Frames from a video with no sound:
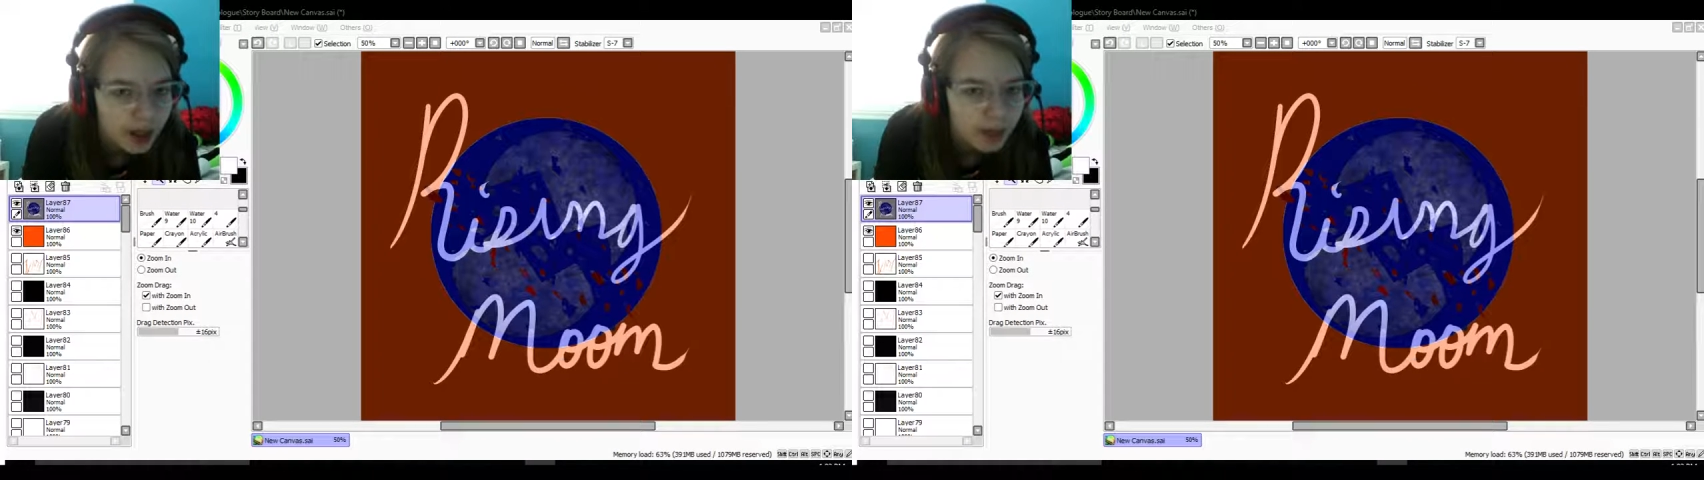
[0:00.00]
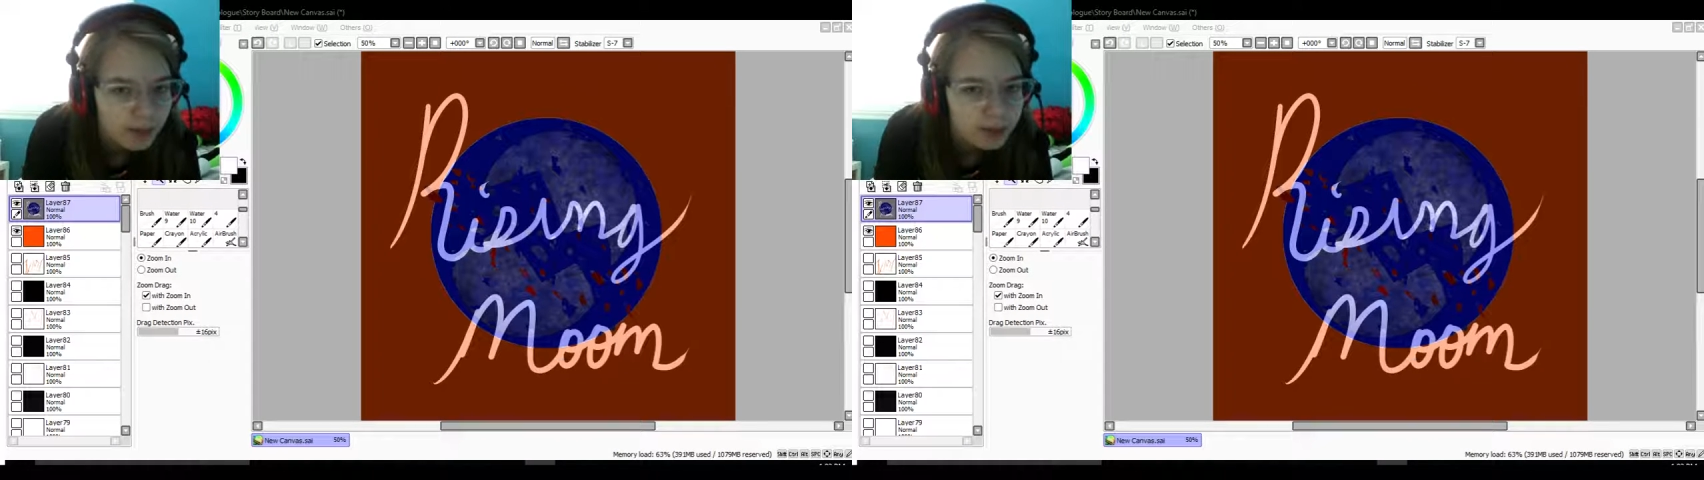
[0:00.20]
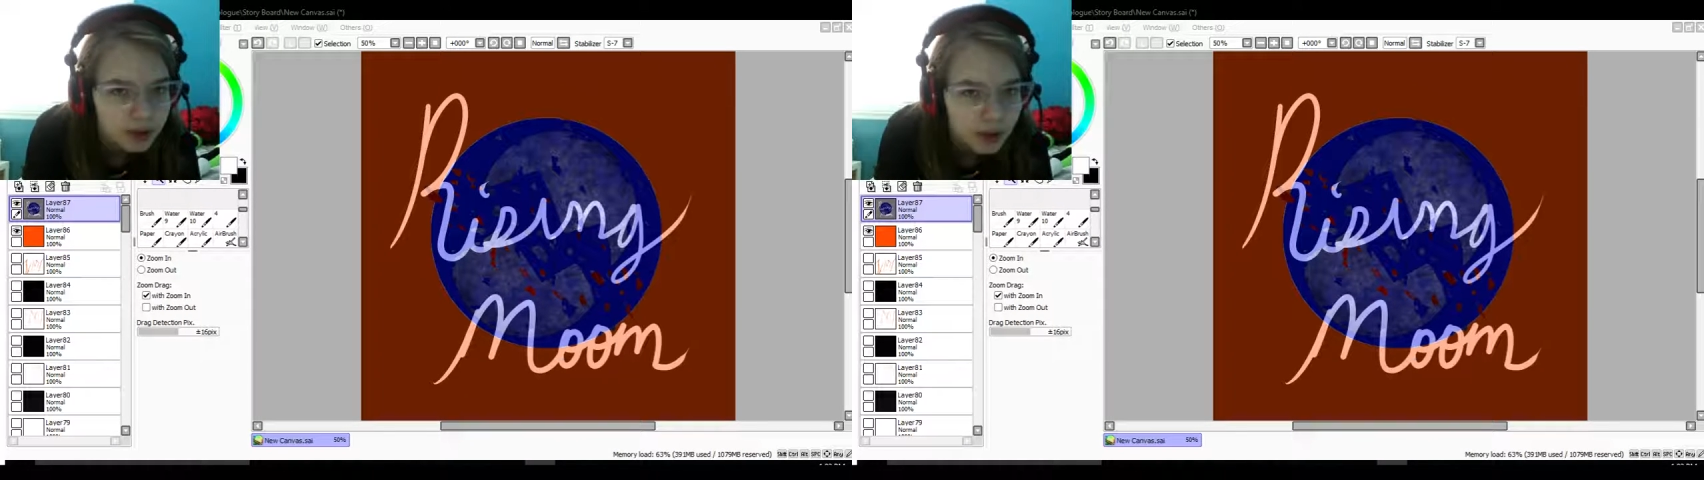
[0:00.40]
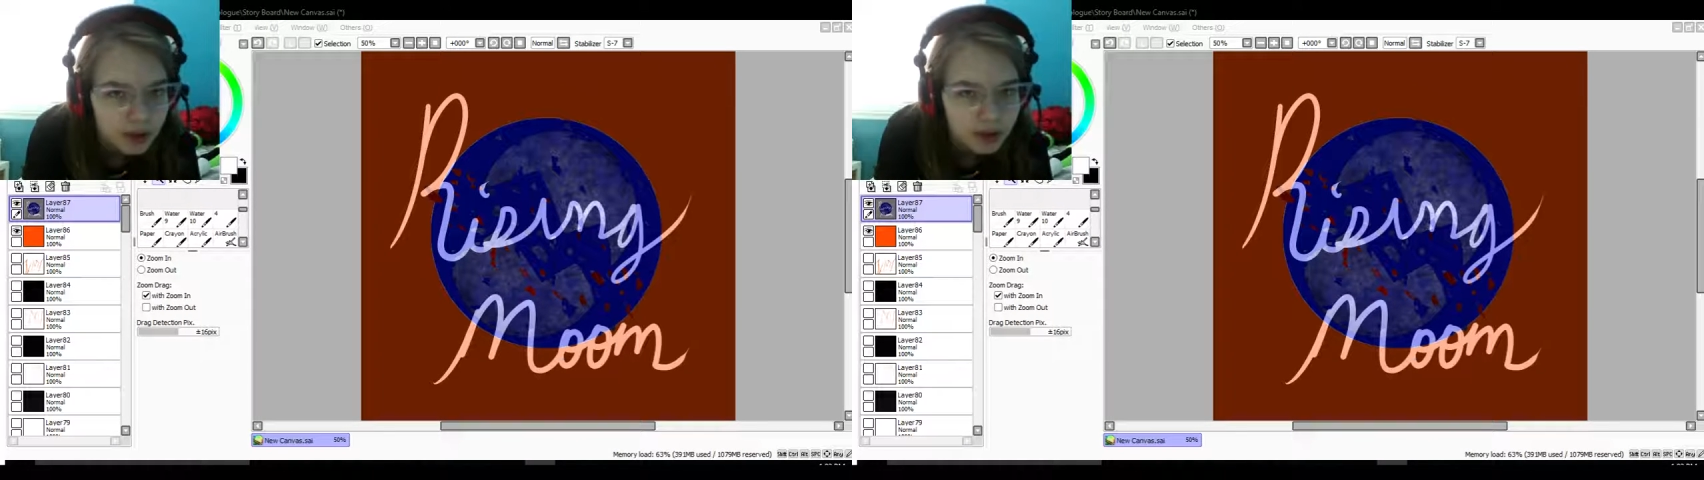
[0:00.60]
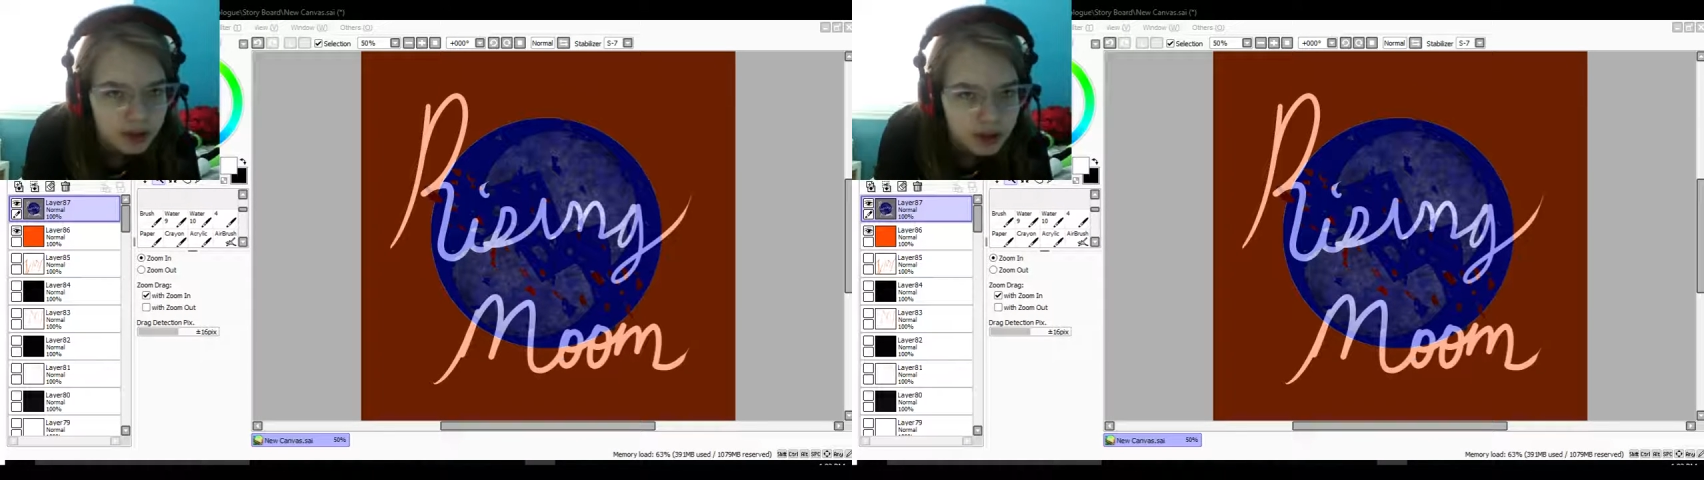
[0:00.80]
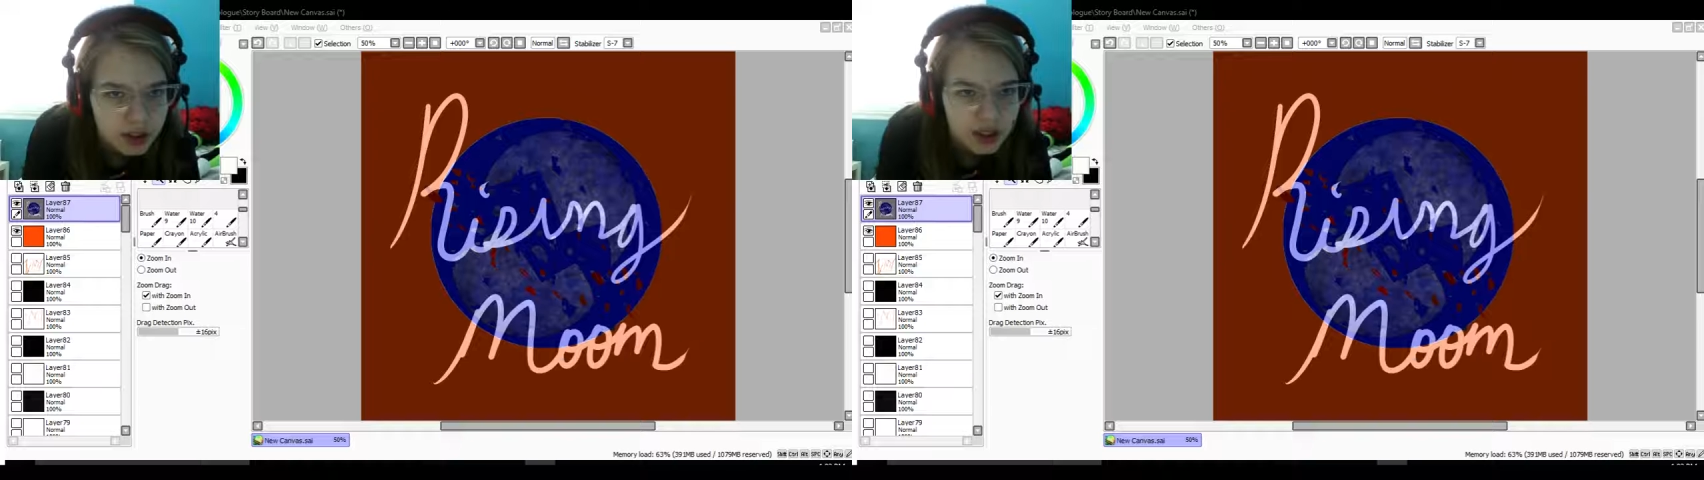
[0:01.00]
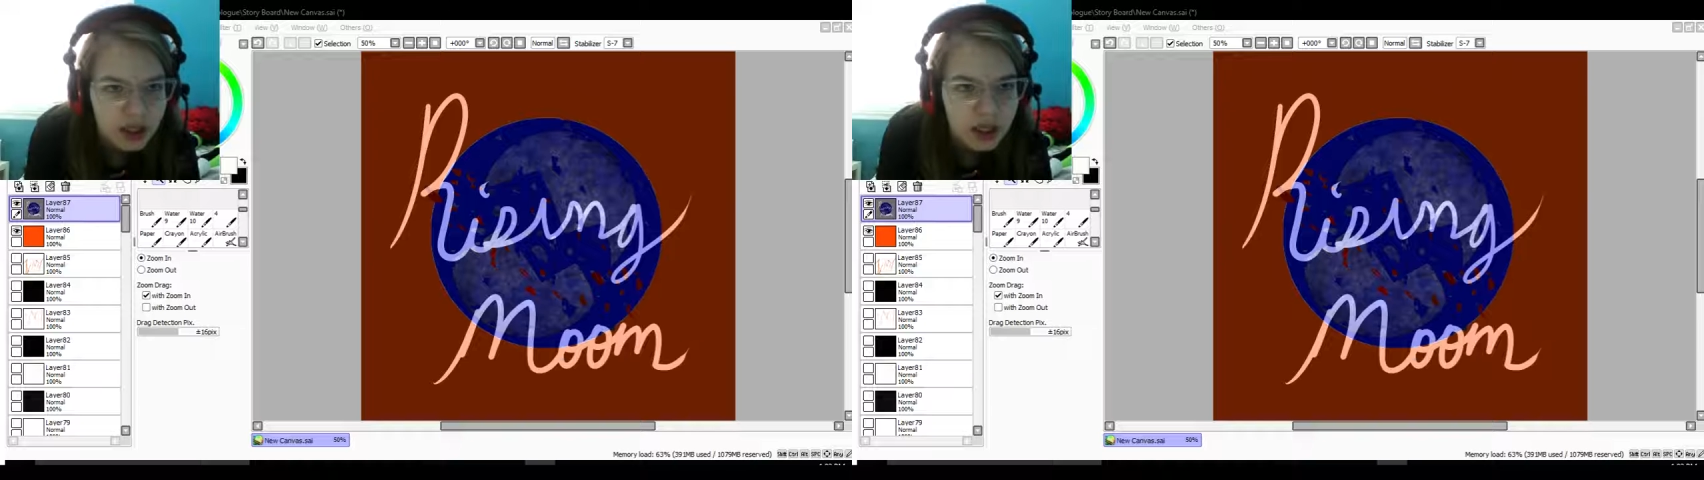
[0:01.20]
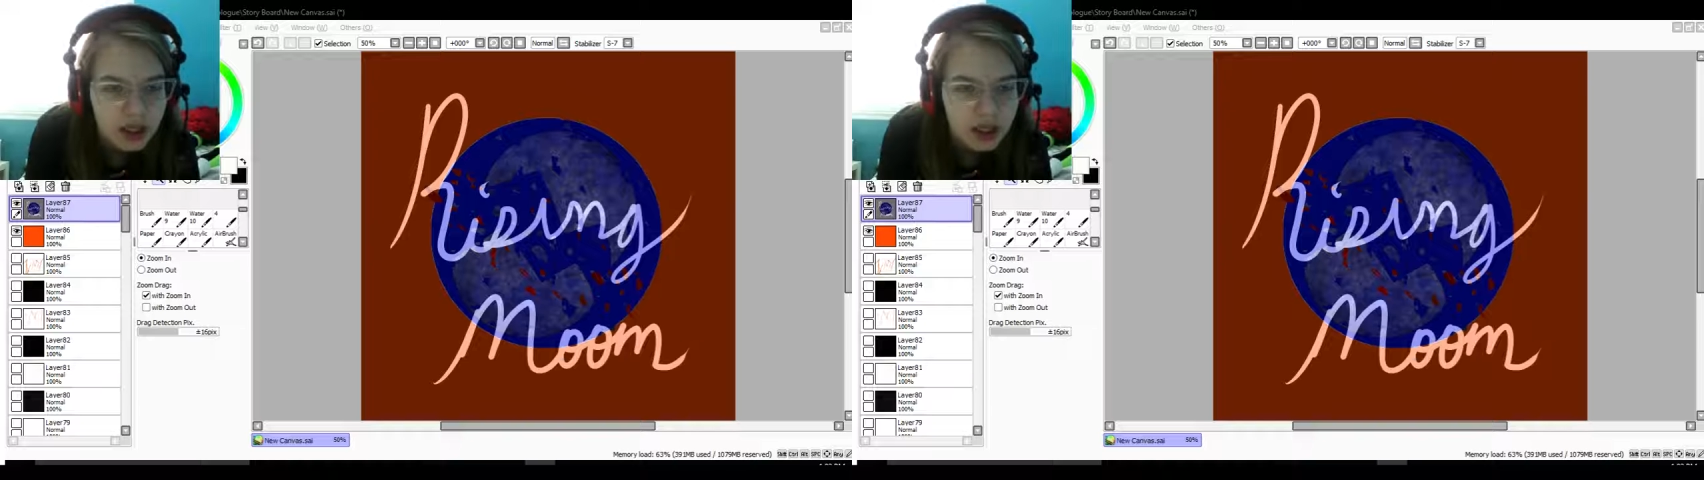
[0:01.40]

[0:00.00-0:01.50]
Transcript: bloodthirsty